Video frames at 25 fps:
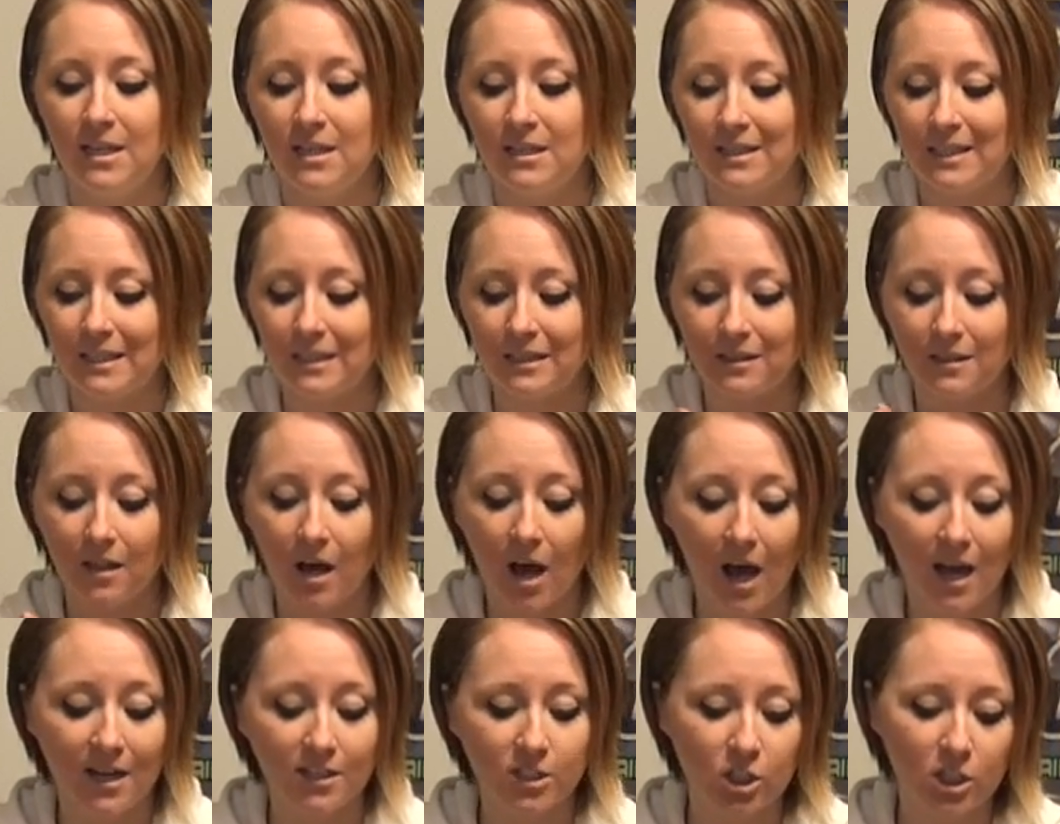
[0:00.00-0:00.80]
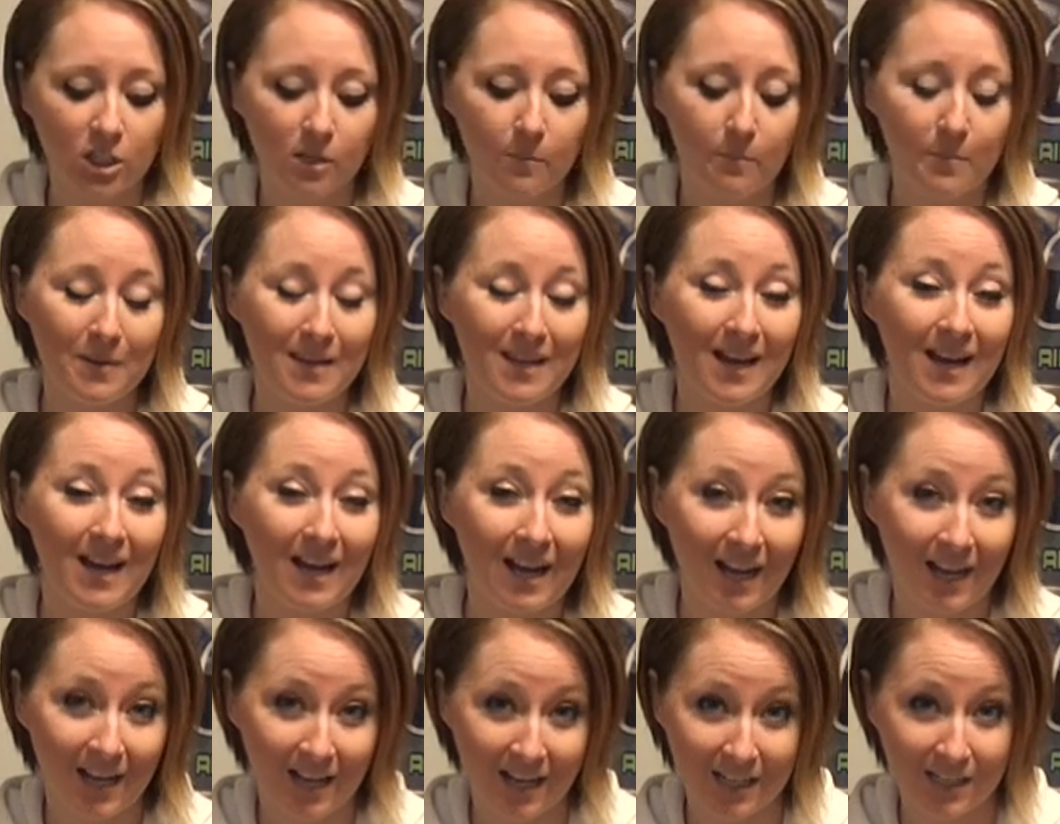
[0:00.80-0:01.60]
The logic
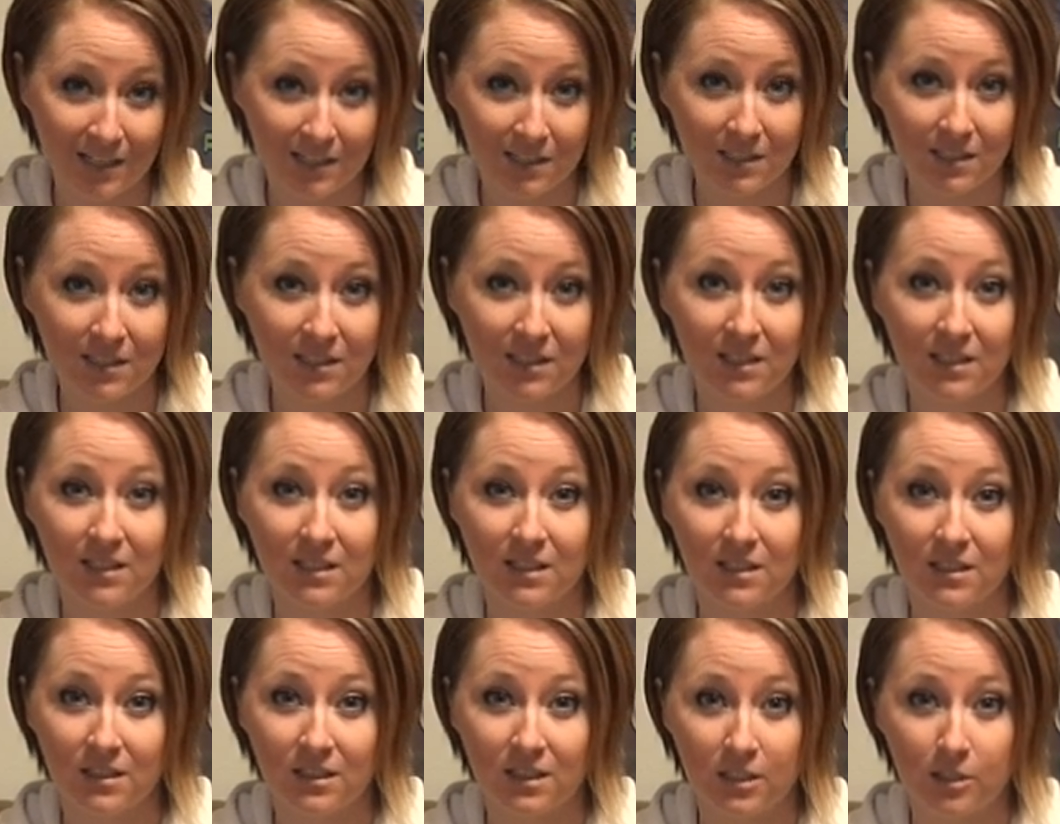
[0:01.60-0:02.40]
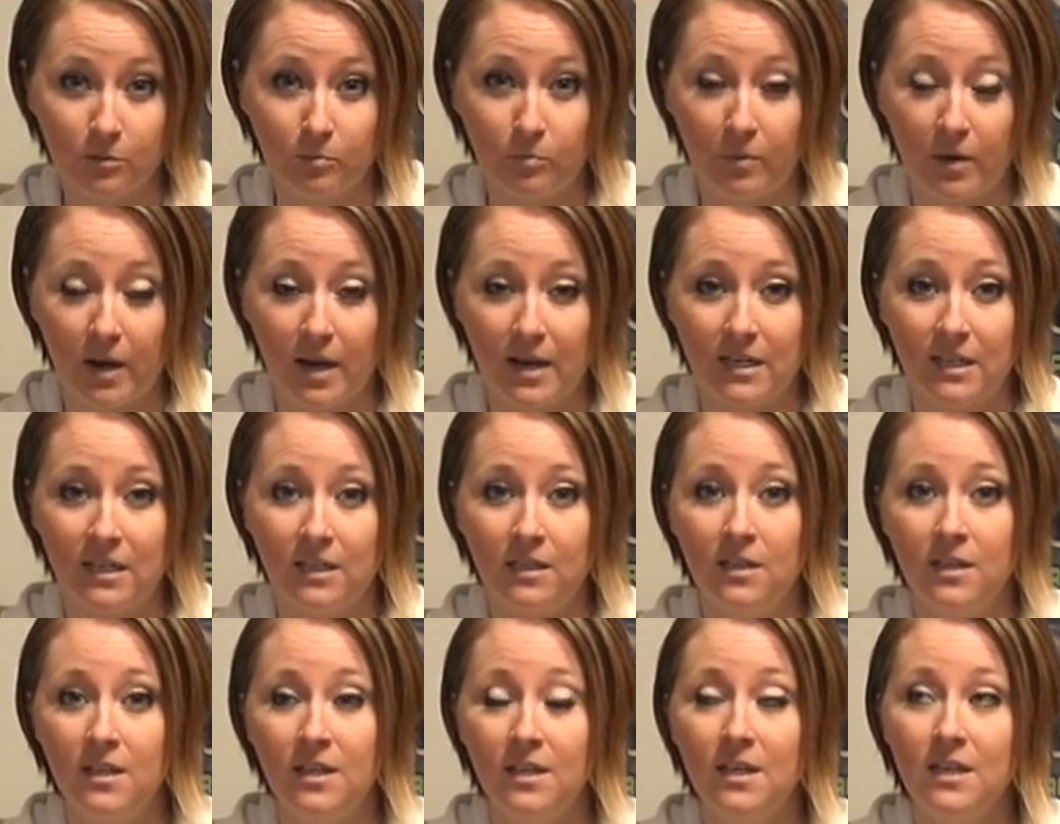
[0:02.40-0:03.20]
behind this body